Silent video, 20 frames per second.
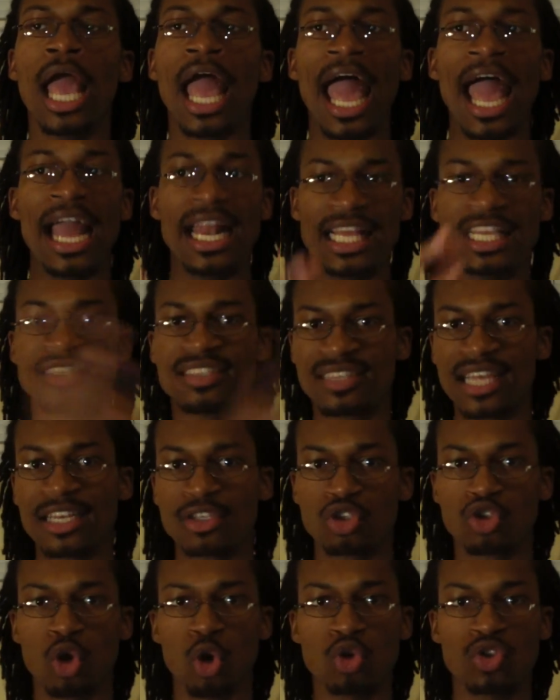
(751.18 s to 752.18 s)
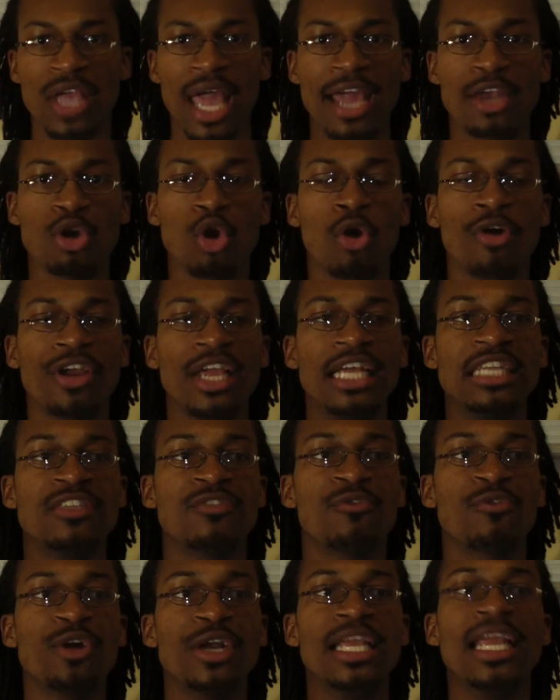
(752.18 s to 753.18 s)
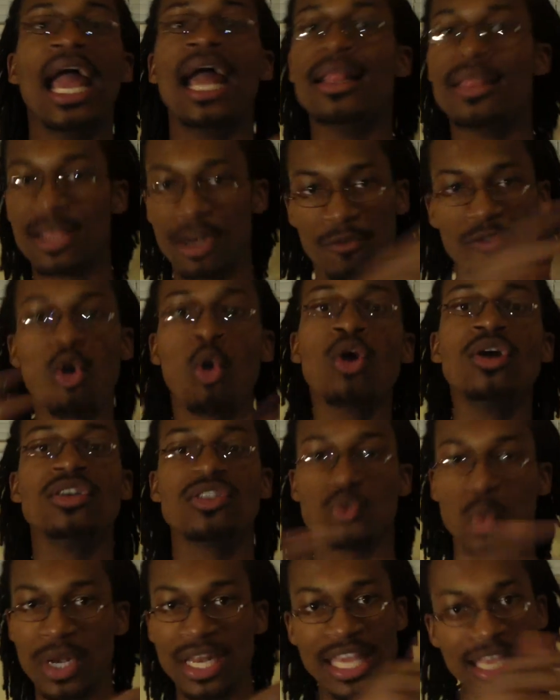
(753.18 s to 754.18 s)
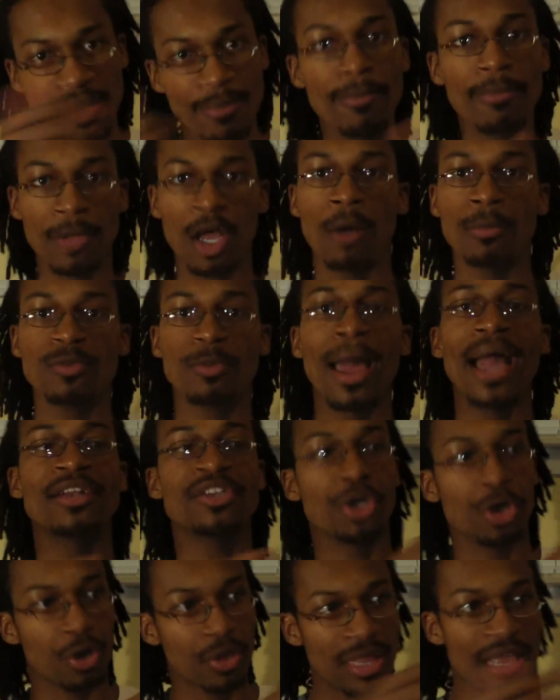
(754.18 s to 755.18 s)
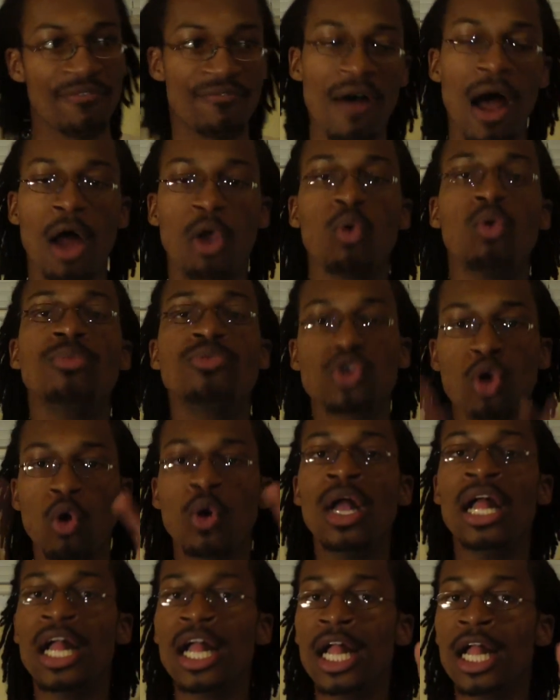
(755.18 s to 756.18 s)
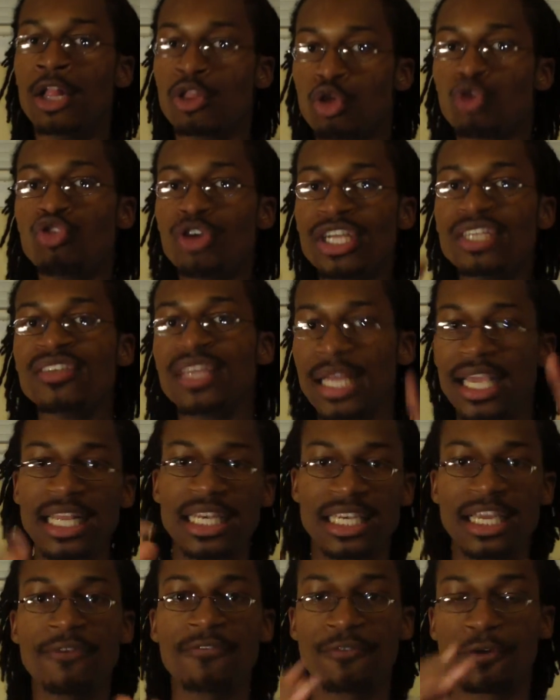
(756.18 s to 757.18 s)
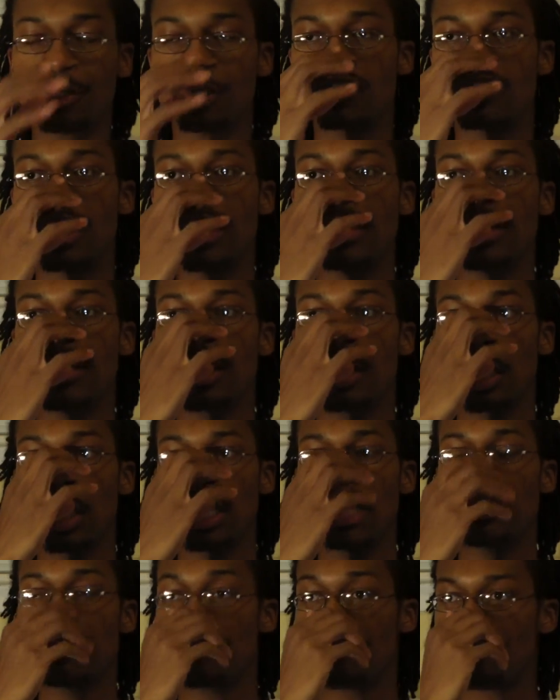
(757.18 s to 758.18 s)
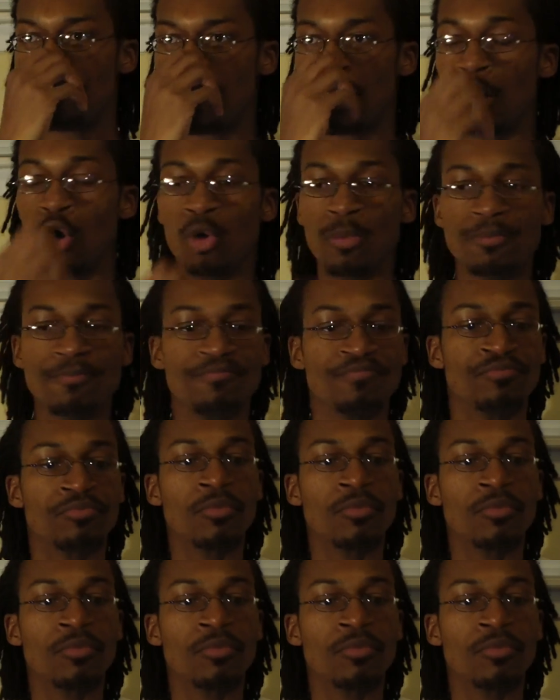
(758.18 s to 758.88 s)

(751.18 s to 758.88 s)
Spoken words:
And he sets those Kandorians free, and then of course when he comes back to Earth, they follow him. So the reasoning differs in the film.